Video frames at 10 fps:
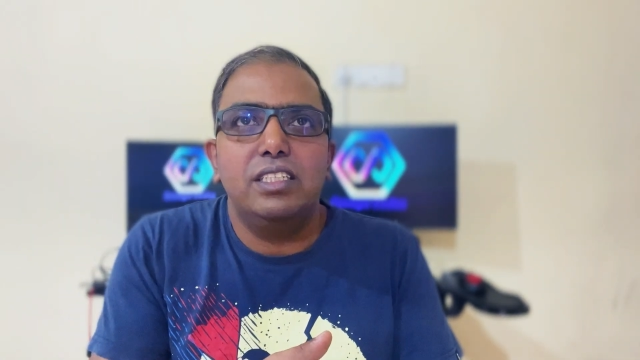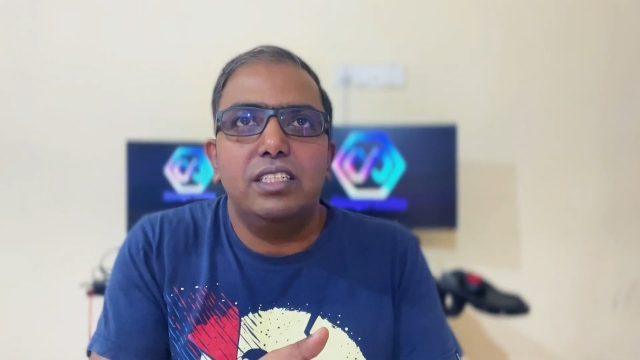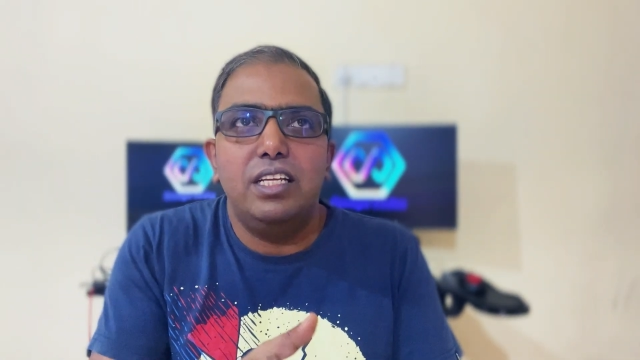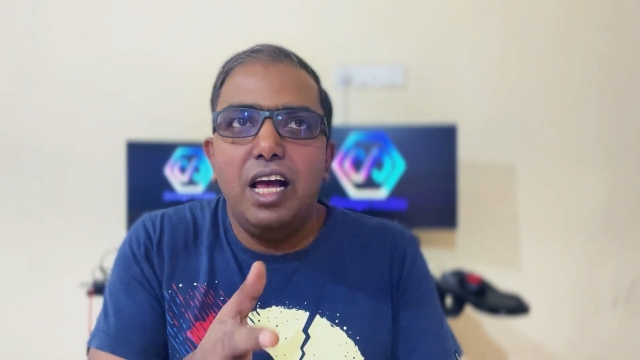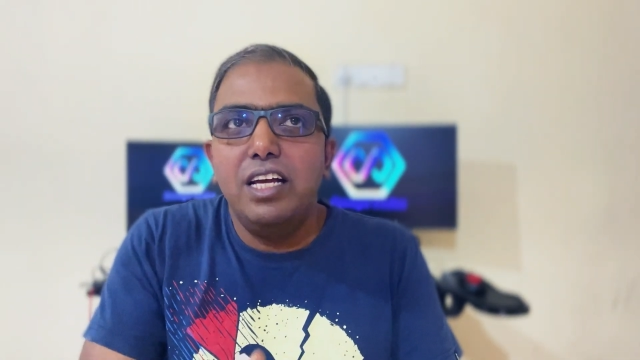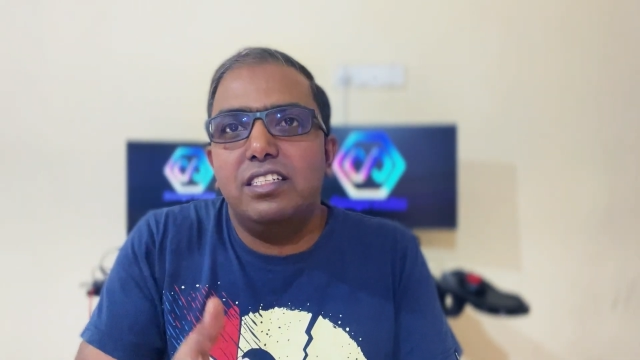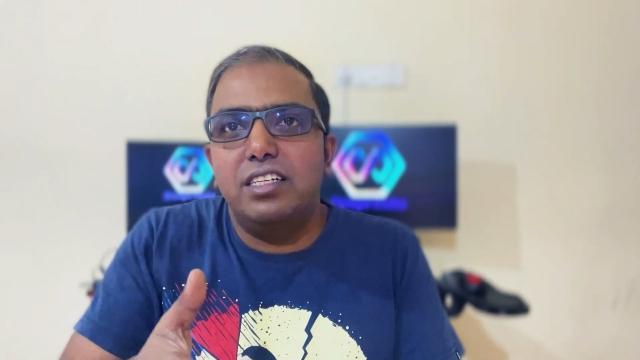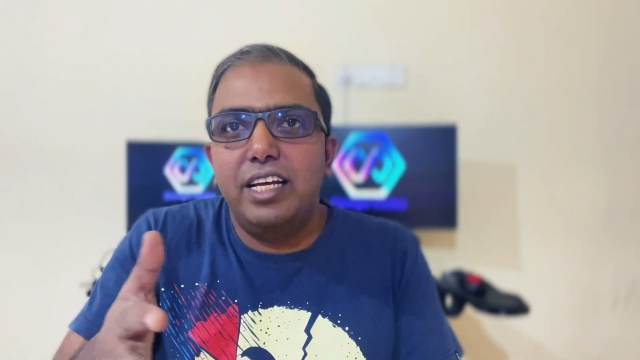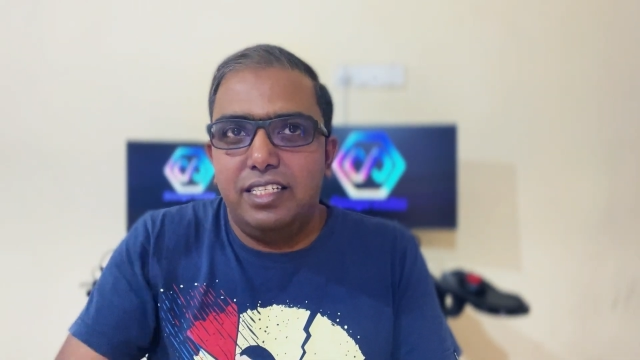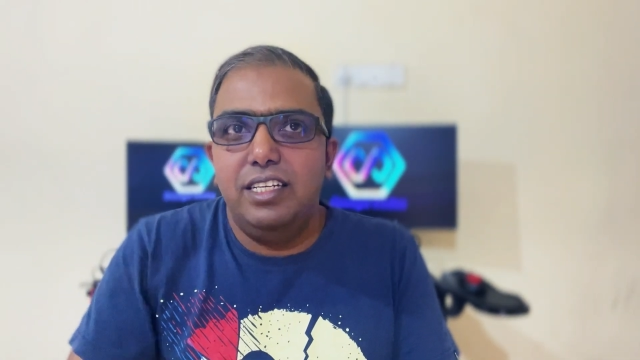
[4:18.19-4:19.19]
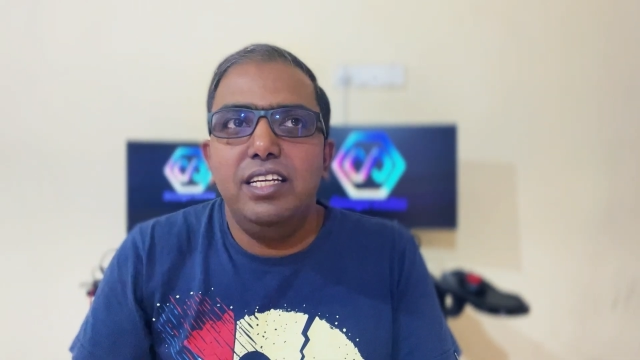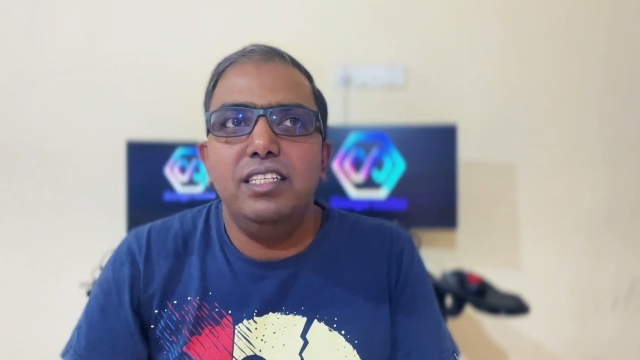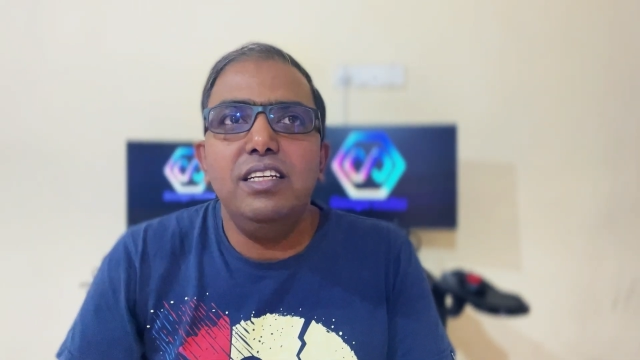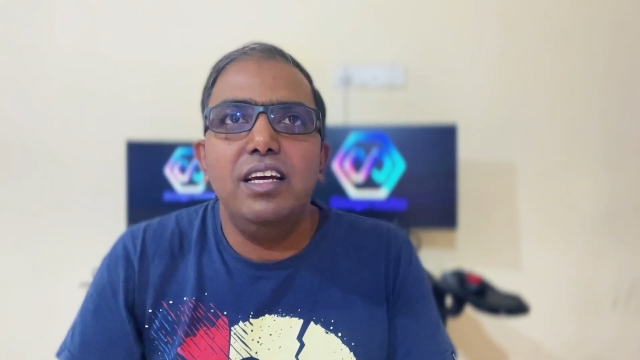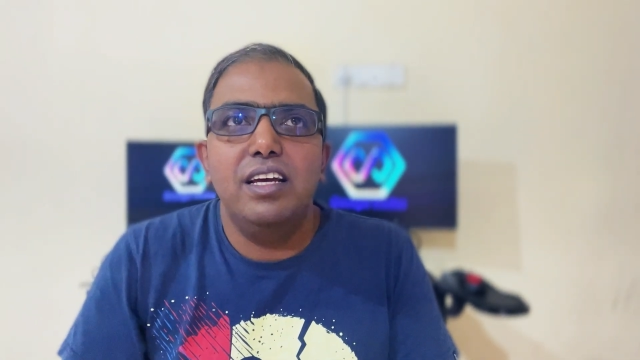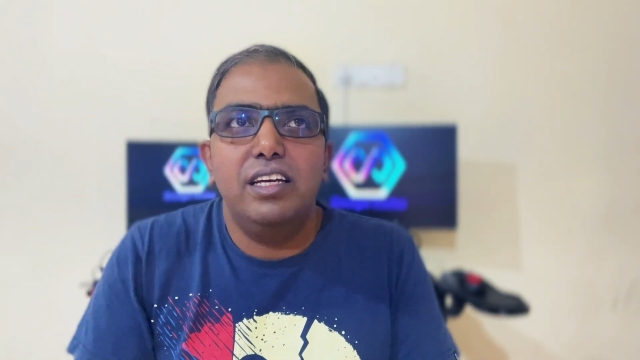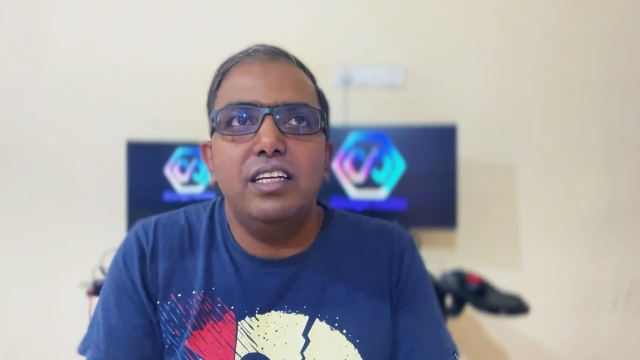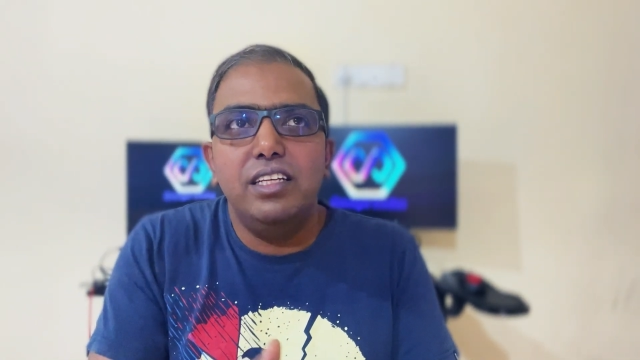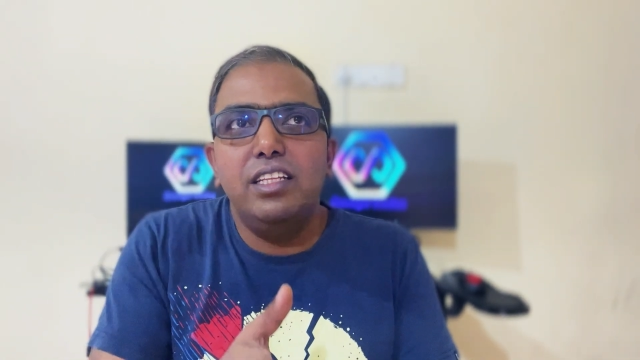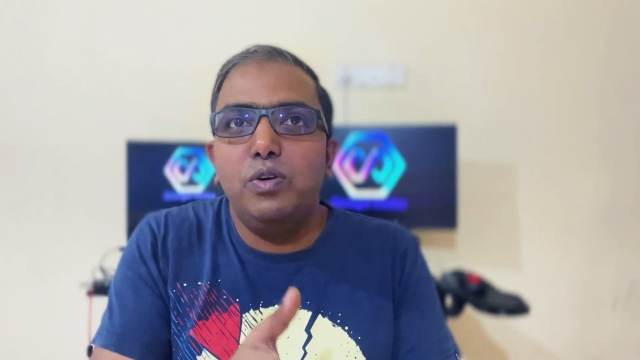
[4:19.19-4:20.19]
last destination
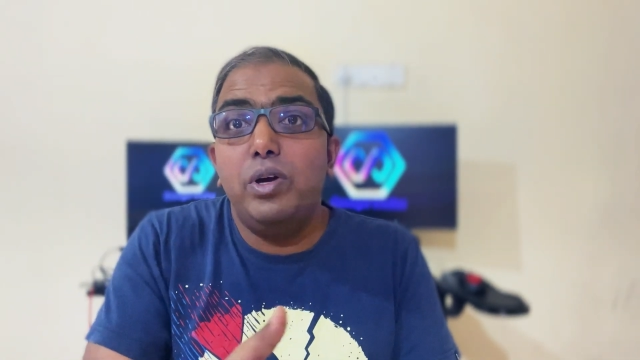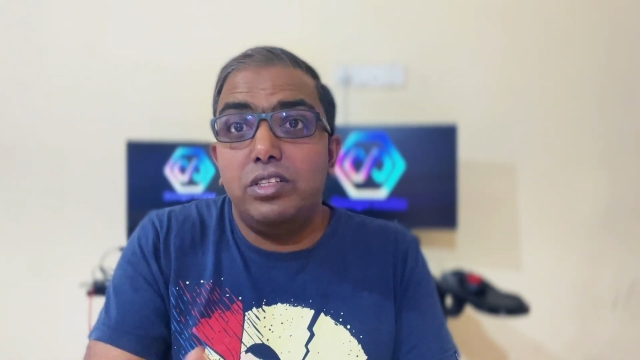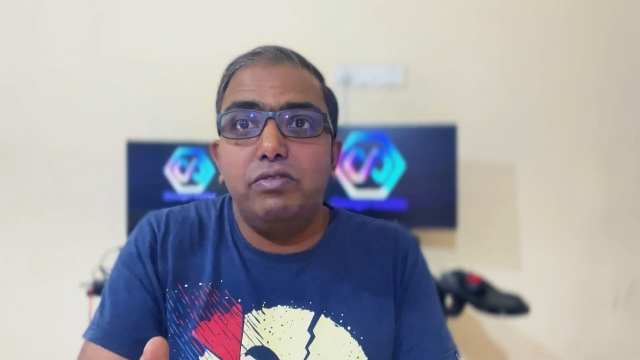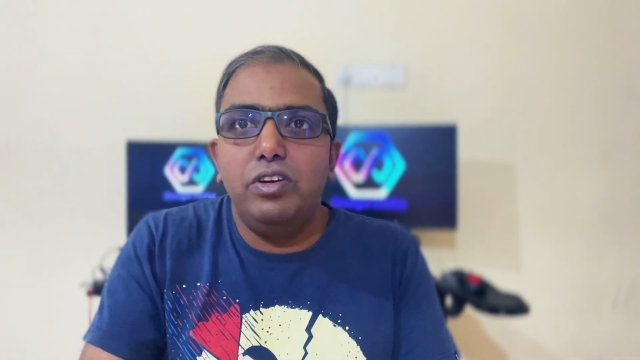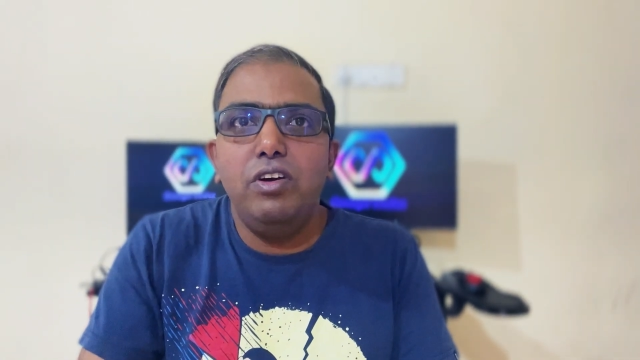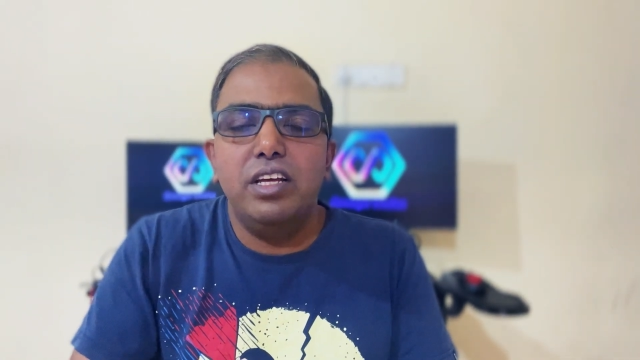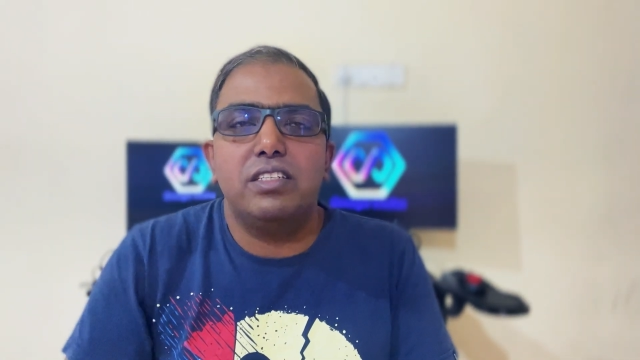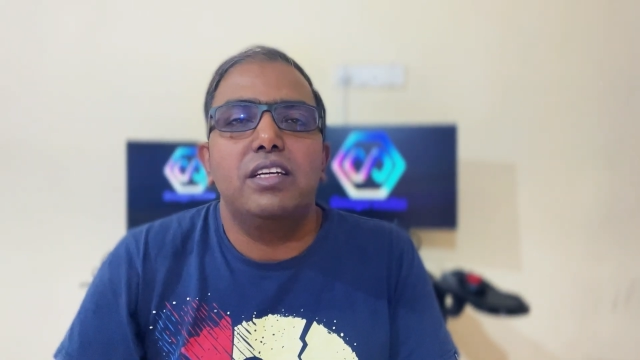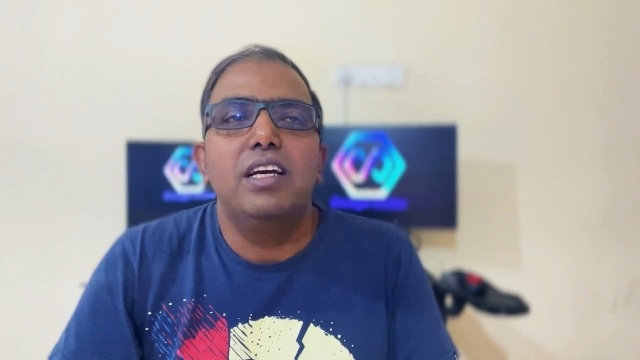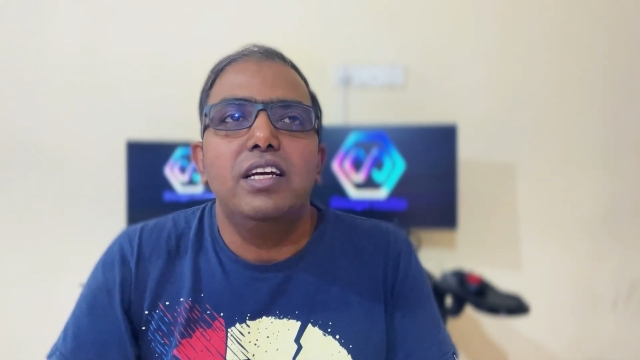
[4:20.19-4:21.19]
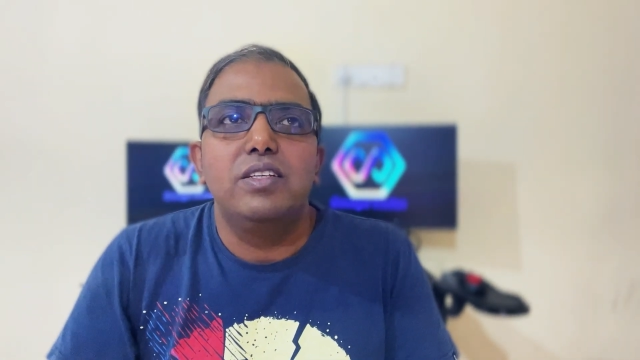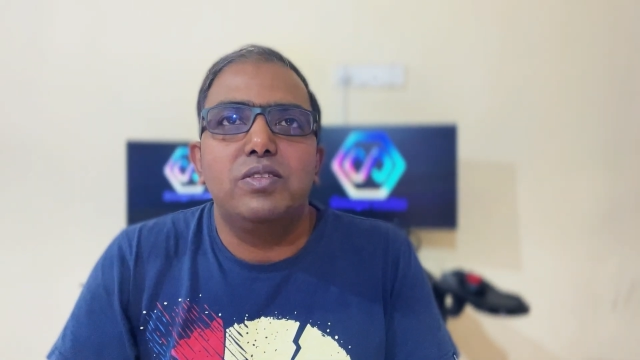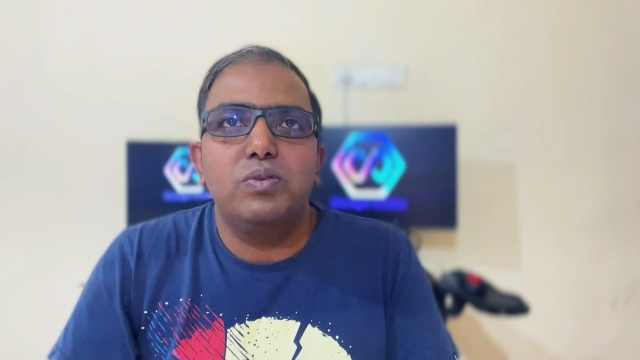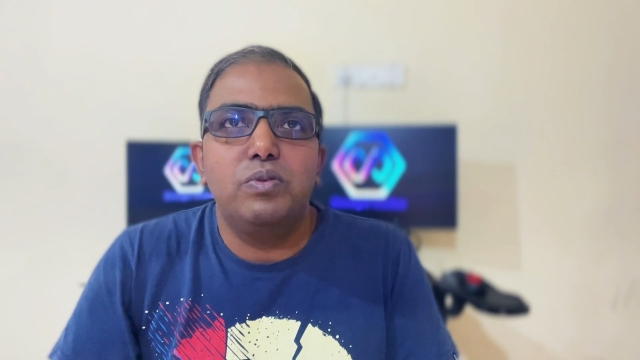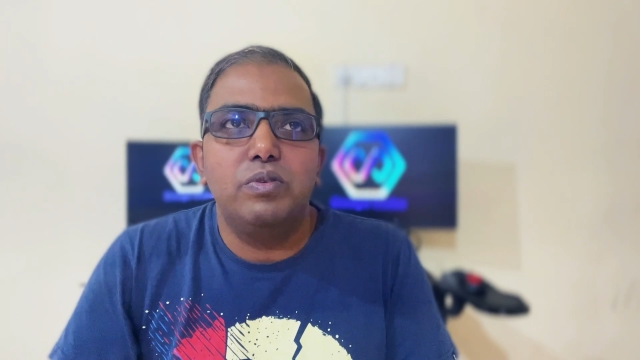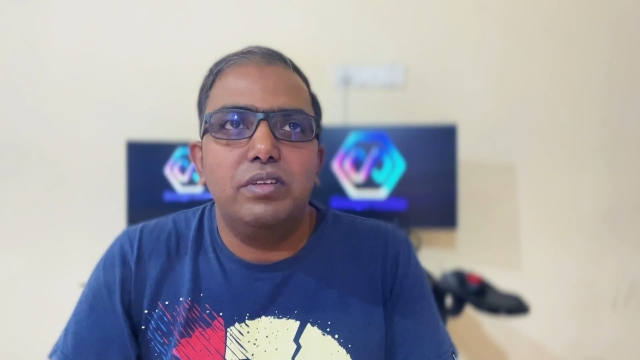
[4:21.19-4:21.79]
in the quest of your knowledge. So